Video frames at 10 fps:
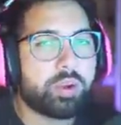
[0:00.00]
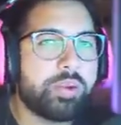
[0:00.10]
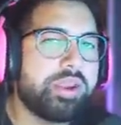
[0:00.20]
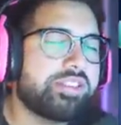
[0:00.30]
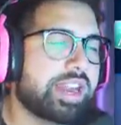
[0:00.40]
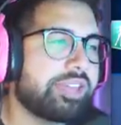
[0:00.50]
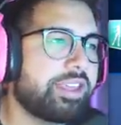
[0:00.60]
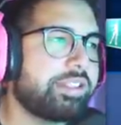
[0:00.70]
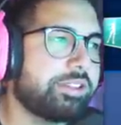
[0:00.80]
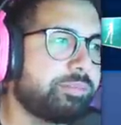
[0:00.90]
only reason I
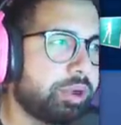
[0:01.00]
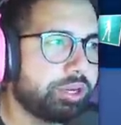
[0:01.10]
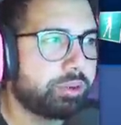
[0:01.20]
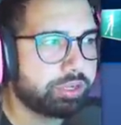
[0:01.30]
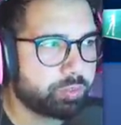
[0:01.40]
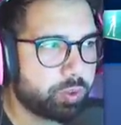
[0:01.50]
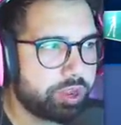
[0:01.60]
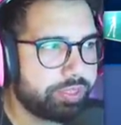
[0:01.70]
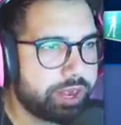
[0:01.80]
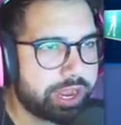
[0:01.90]
think this bundle is
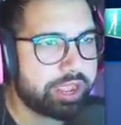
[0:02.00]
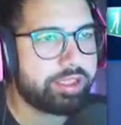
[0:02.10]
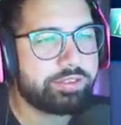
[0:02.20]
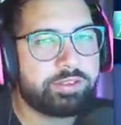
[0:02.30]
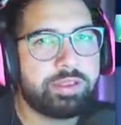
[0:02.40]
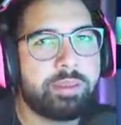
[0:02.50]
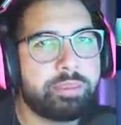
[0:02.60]
worth it is